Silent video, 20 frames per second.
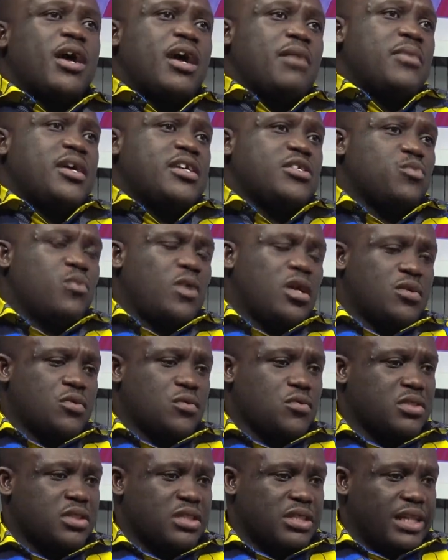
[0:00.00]
Mahama is one
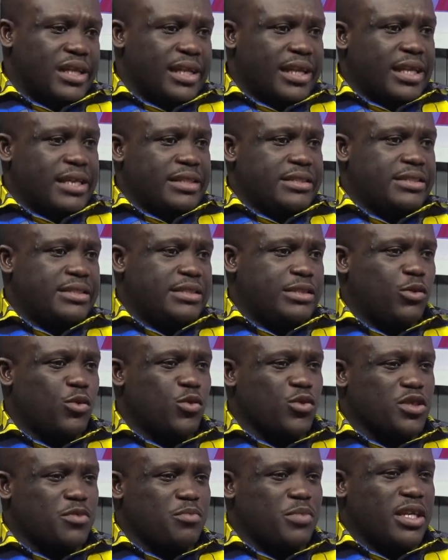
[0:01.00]
who's learnt,
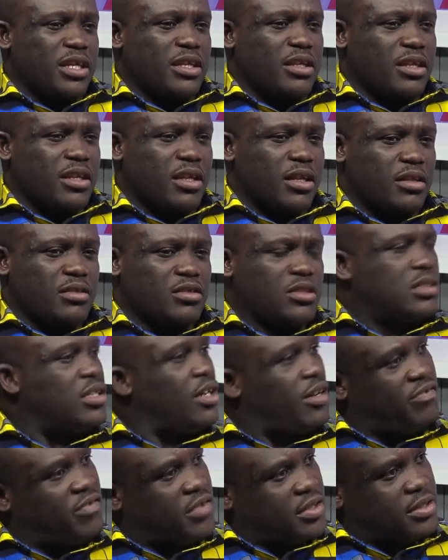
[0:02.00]
who's been
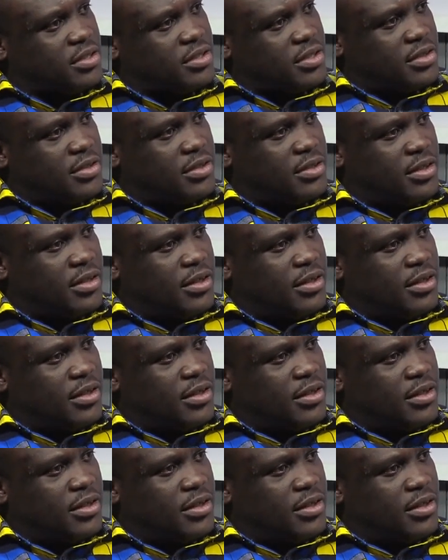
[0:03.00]
toughened